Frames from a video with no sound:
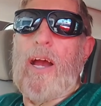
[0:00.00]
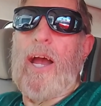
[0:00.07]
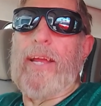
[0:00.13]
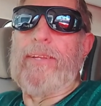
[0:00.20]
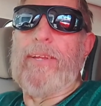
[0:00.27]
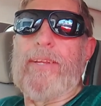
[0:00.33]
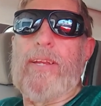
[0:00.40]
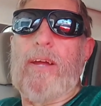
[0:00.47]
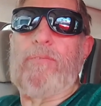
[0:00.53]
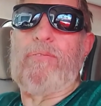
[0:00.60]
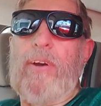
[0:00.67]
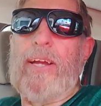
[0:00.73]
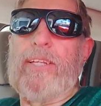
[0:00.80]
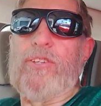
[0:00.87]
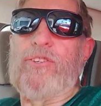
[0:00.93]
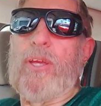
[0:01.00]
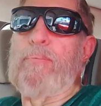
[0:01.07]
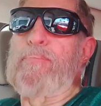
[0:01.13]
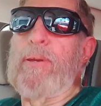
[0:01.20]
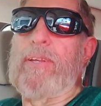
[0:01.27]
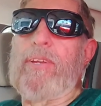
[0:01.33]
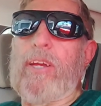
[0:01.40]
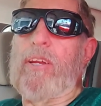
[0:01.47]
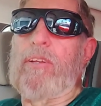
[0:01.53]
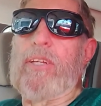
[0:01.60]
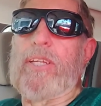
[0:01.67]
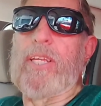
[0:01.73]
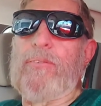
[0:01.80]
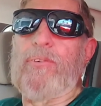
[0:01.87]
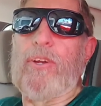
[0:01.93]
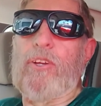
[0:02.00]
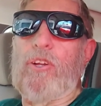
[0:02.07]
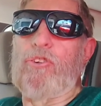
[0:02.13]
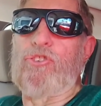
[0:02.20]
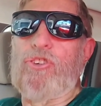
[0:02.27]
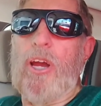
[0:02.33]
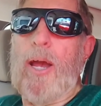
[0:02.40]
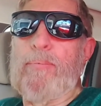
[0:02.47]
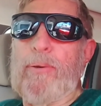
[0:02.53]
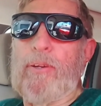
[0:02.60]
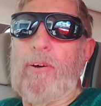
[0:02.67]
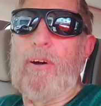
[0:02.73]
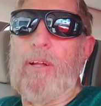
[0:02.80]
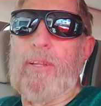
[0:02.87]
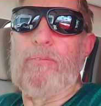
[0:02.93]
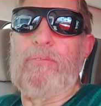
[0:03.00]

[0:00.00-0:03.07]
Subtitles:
I did not find this a particularly difficult job at all.